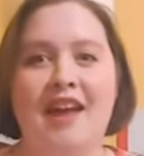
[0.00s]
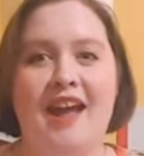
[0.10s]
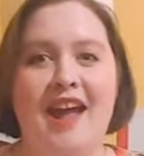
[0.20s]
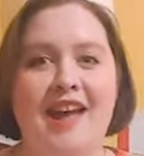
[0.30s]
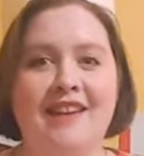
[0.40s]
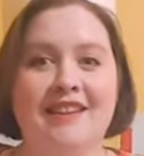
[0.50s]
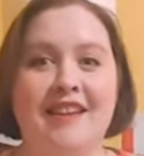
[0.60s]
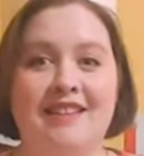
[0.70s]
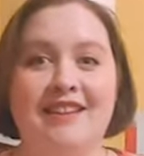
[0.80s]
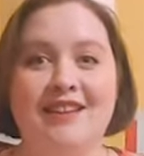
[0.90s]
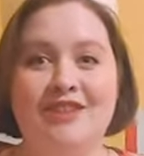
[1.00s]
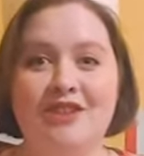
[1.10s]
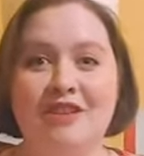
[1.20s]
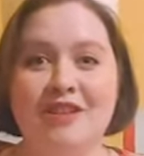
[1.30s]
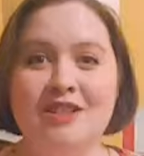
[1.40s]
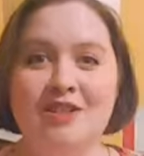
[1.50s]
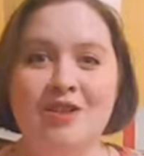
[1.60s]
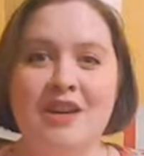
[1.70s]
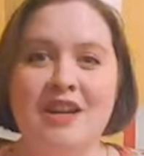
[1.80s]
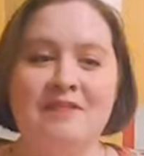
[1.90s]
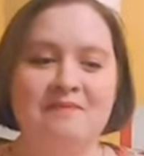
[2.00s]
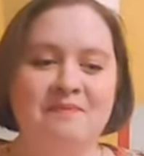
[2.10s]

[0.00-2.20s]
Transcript: and let's get to our story.